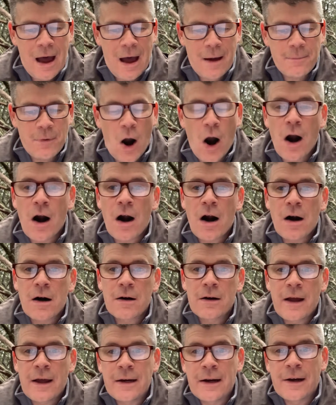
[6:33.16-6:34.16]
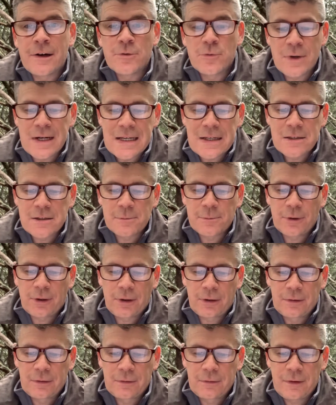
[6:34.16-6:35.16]
are an
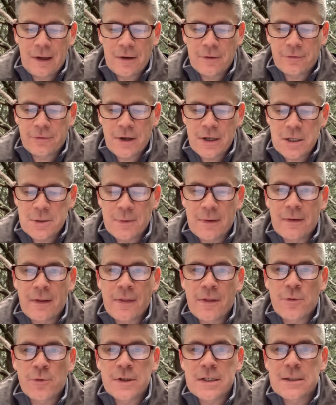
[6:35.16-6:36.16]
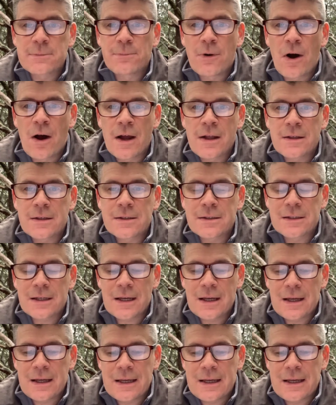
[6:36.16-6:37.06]
unreasonable infringement, that the response